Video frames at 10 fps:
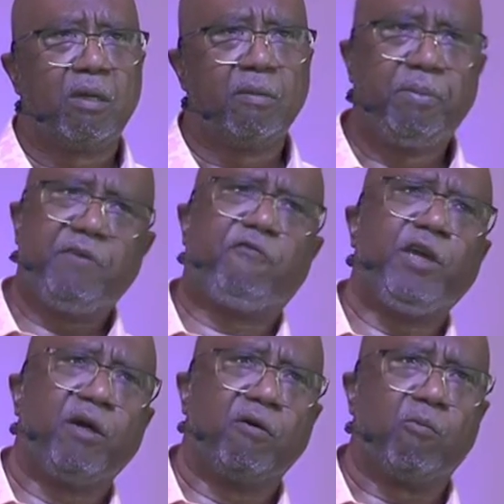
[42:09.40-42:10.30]
Be
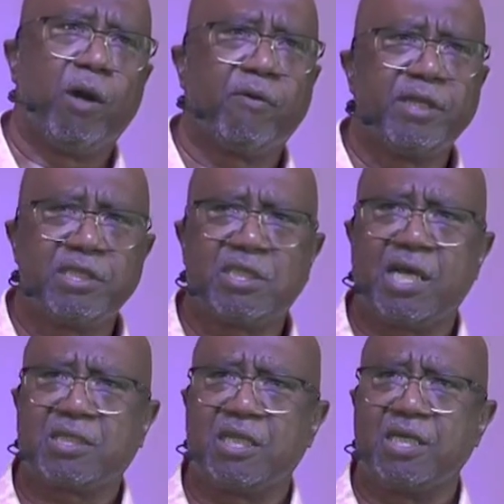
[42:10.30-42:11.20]
filled wherein is
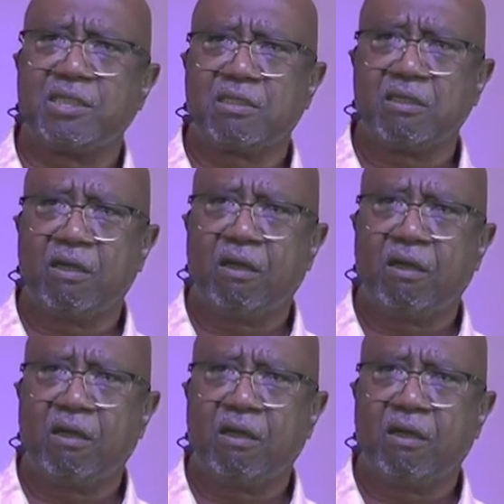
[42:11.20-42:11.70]
excess.